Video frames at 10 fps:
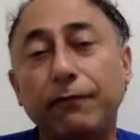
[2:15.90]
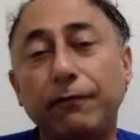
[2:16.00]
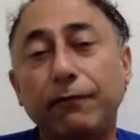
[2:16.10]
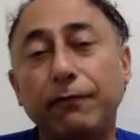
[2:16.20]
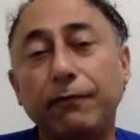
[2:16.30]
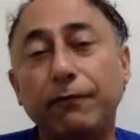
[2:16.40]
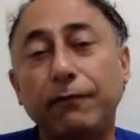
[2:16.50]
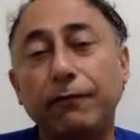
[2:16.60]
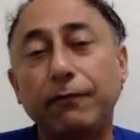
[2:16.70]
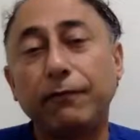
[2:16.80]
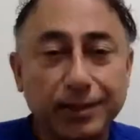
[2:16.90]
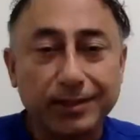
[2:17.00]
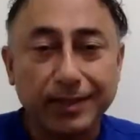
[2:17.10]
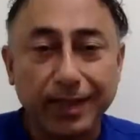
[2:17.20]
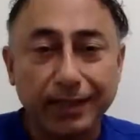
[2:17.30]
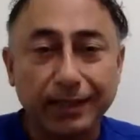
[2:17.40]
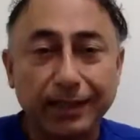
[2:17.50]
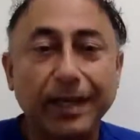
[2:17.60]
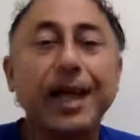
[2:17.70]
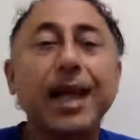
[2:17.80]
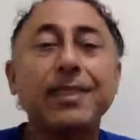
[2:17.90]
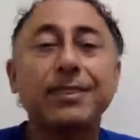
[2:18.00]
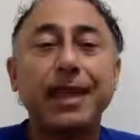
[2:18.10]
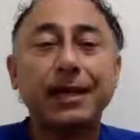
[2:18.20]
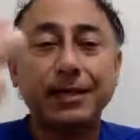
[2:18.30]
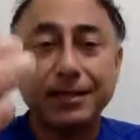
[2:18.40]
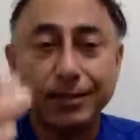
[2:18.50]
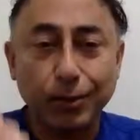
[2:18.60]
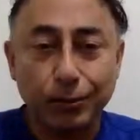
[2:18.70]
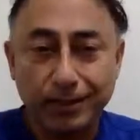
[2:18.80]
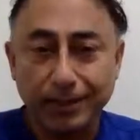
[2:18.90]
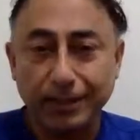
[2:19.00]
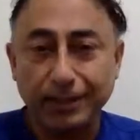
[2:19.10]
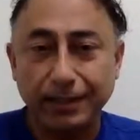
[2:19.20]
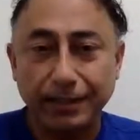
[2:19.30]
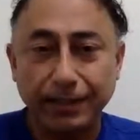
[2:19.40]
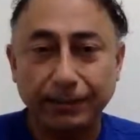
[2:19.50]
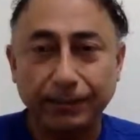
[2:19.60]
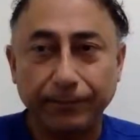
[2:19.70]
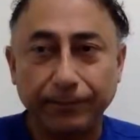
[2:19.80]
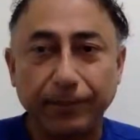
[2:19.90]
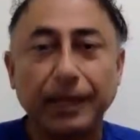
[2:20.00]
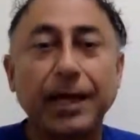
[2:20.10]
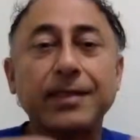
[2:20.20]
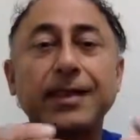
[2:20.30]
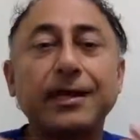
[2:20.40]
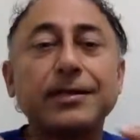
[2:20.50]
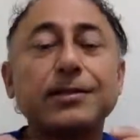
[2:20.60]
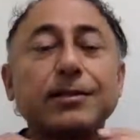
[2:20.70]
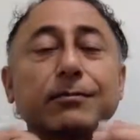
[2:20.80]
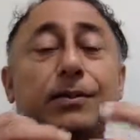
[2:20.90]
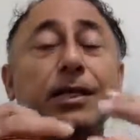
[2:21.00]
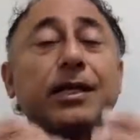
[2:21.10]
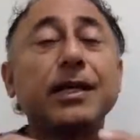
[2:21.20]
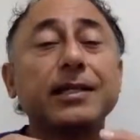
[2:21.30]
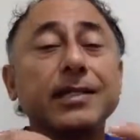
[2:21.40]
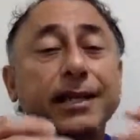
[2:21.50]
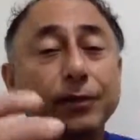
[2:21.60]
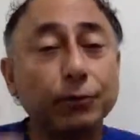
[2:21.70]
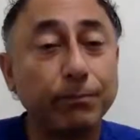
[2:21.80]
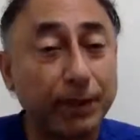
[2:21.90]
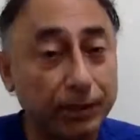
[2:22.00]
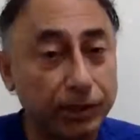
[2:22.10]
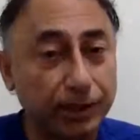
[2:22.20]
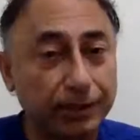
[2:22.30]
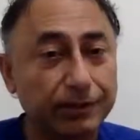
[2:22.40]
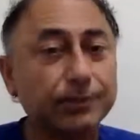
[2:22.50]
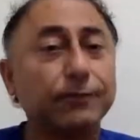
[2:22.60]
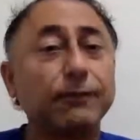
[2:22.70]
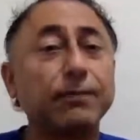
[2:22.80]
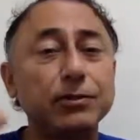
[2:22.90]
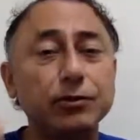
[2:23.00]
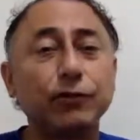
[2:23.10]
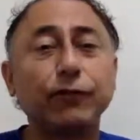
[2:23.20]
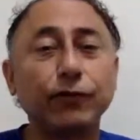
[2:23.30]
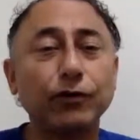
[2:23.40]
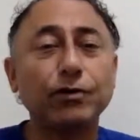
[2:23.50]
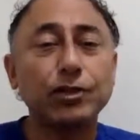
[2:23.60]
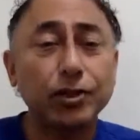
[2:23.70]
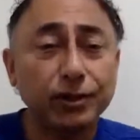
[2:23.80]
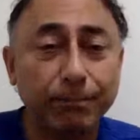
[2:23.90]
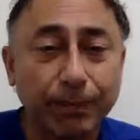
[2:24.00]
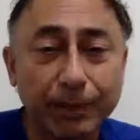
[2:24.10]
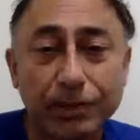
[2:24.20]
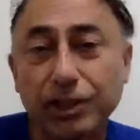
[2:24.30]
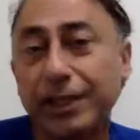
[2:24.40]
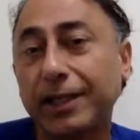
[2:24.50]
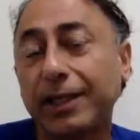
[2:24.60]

So we've pushed it aside, and that has caused the thinning and that has thinning has led to bulging so we've been so focused on the bulging and